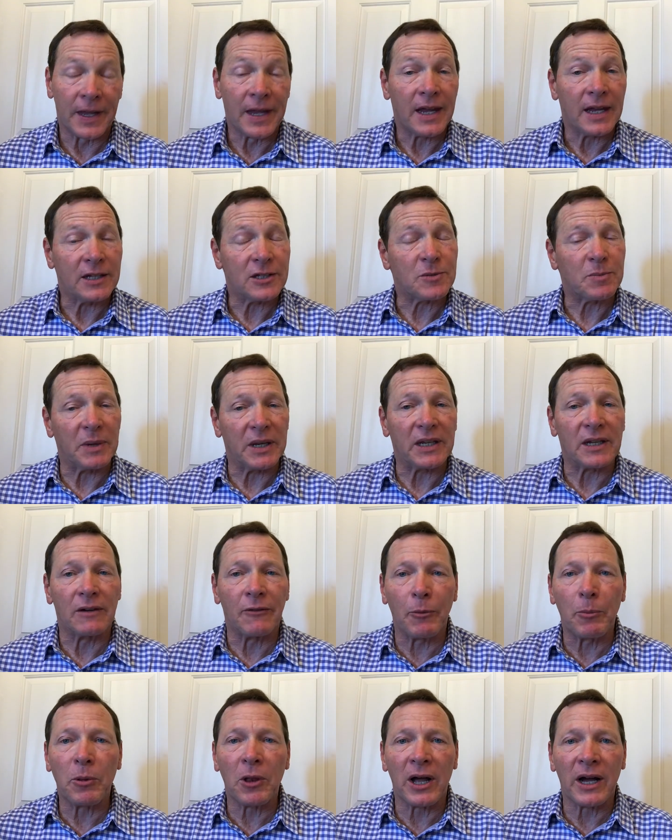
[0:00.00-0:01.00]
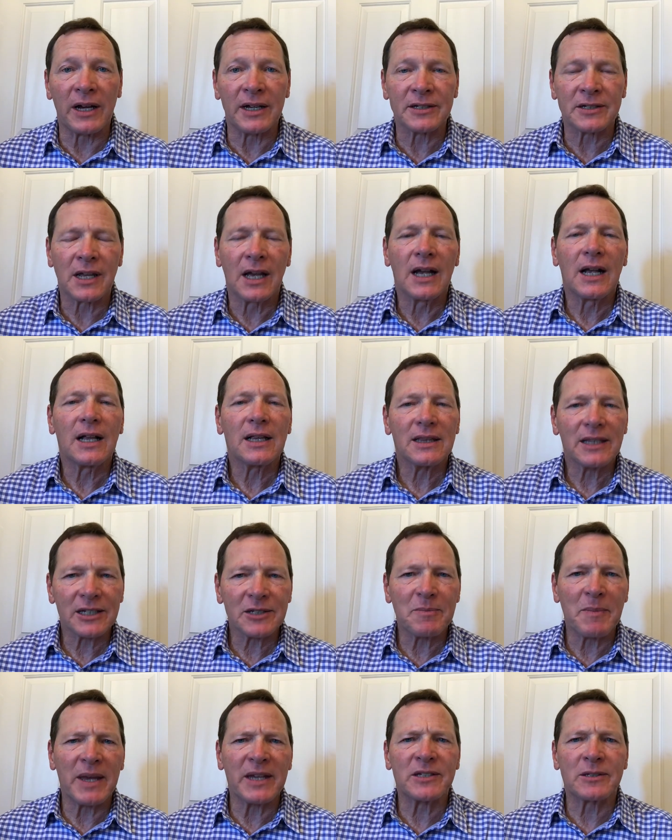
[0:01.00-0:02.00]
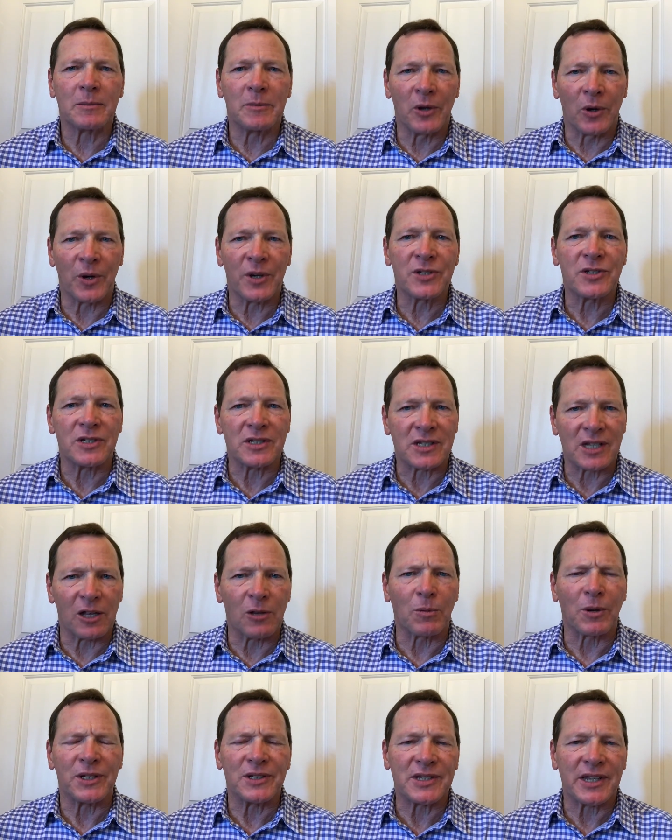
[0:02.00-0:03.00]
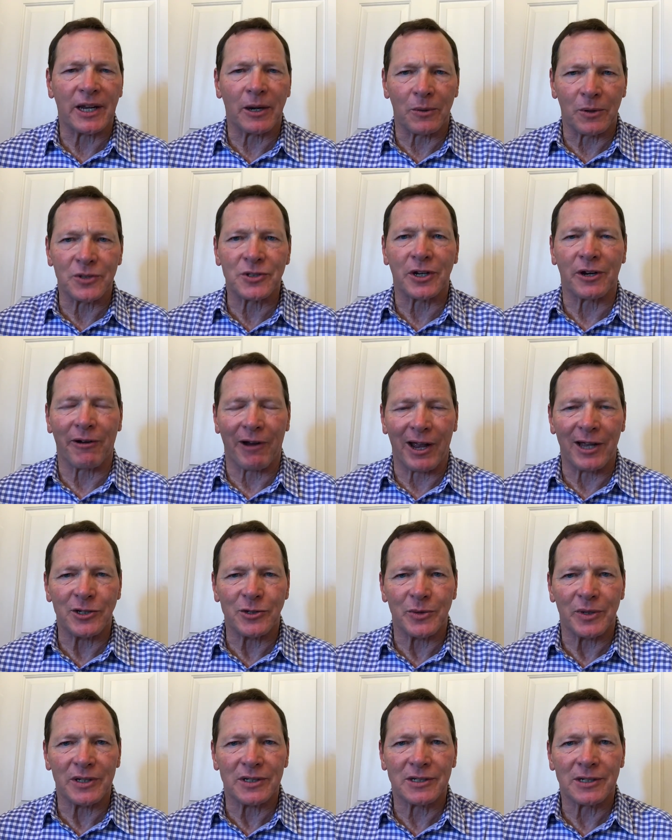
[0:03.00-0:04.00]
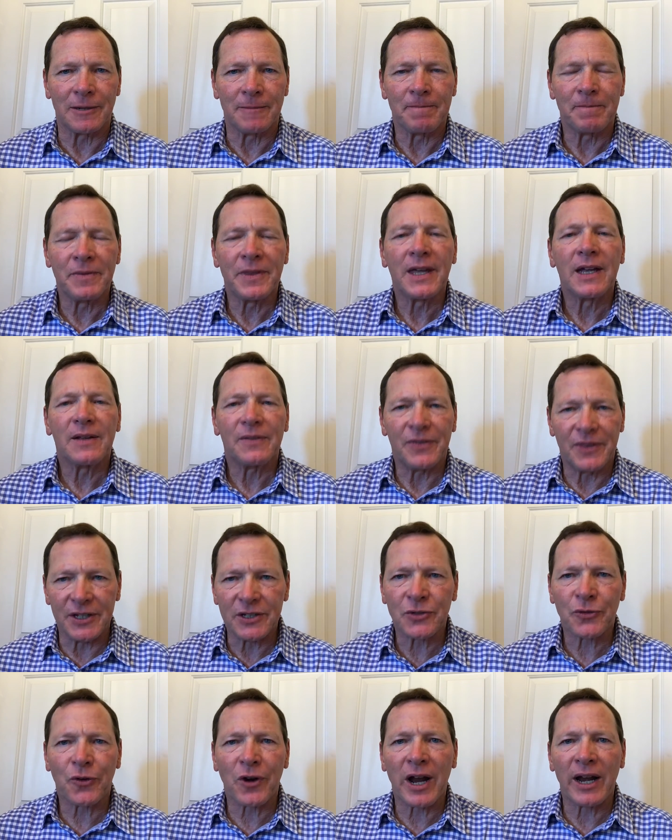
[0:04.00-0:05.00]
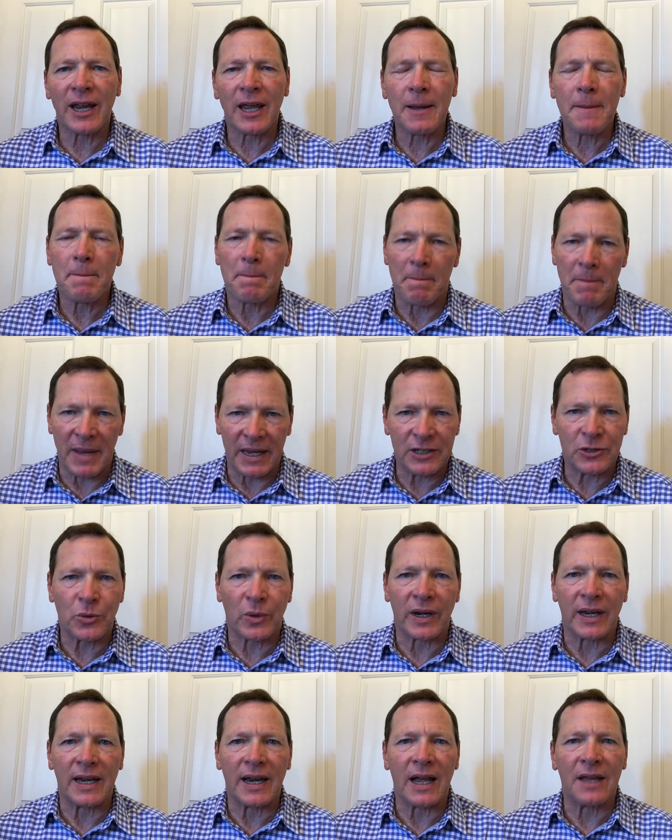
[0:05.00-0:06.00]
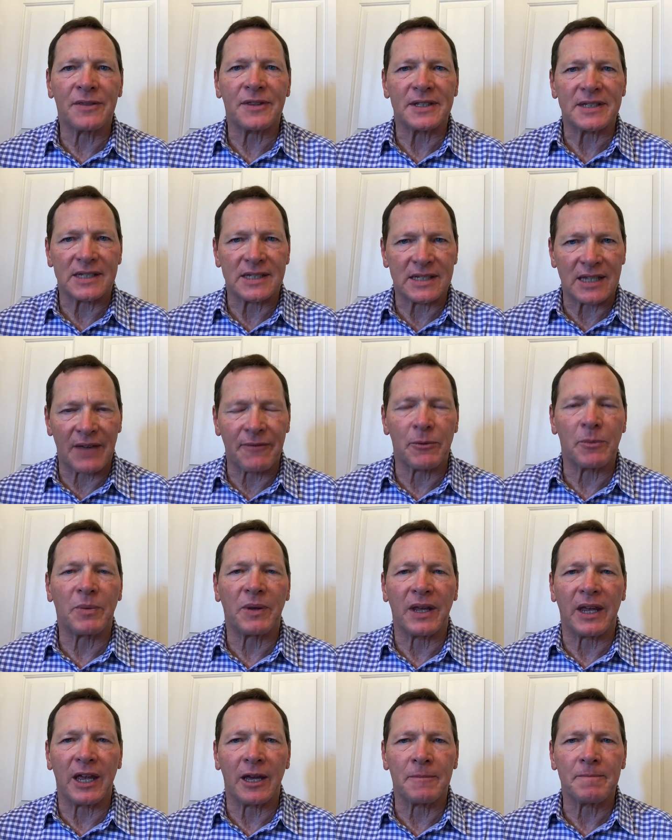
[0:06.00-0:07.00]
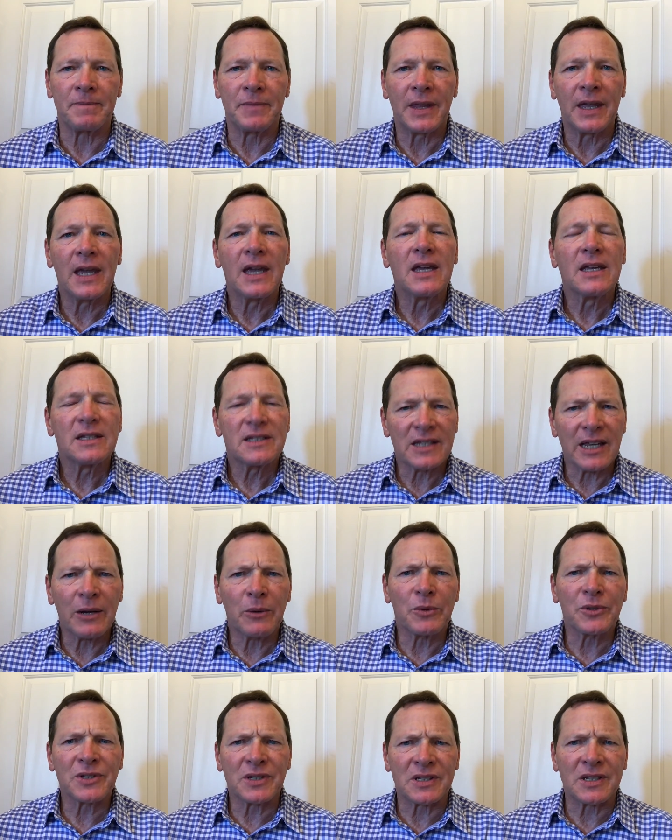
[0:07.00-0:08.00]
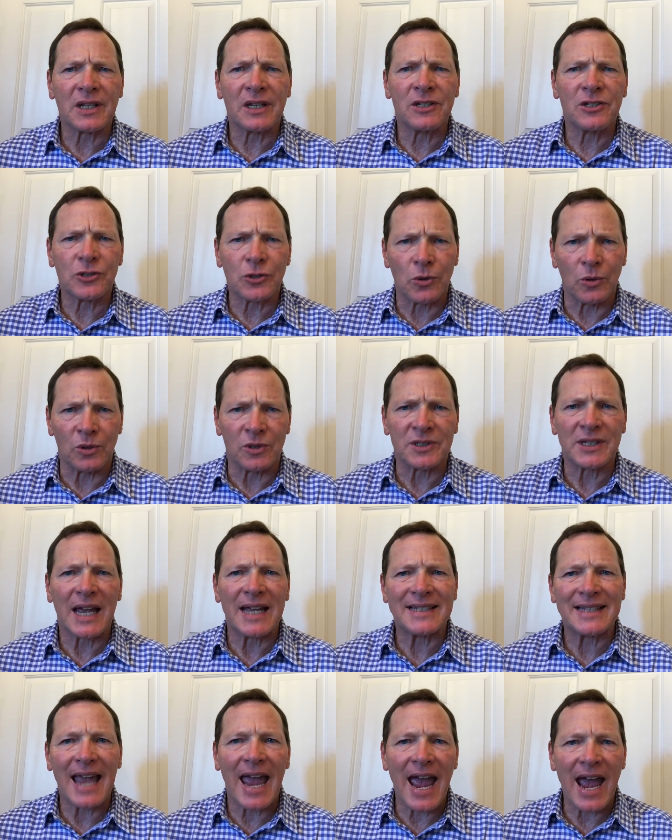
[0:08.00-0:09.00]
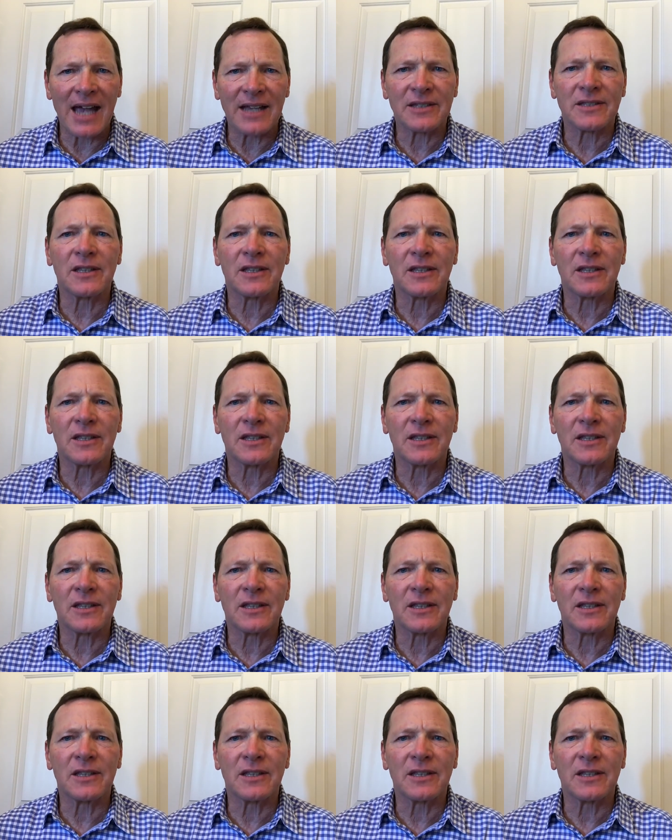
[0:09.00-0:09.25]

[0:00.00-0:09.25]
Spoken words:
And speaking of applause, let's make some noise to celebrate Santa Rosa graduates. This Friday, May 29th at 7 p.m., Santa Rosa City Schools has asked